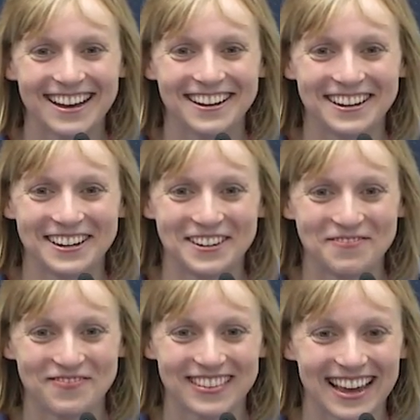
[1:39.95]

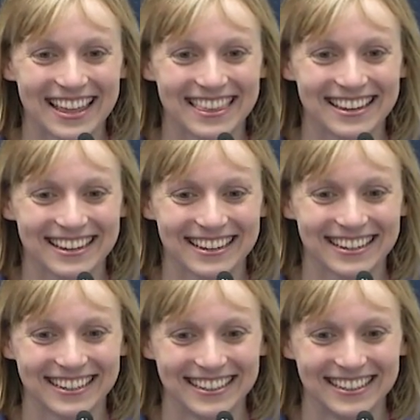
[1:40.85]
um, I
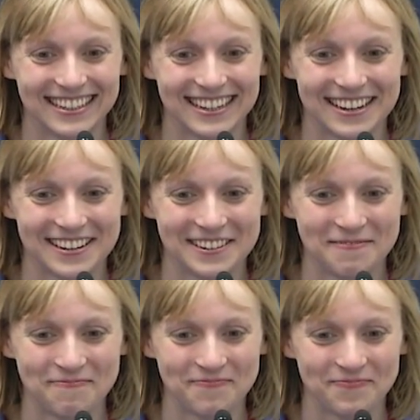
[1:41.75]
think,
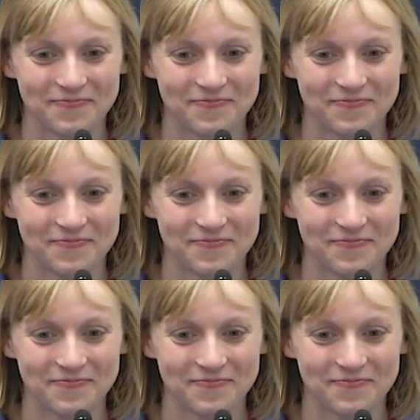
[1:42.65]
um,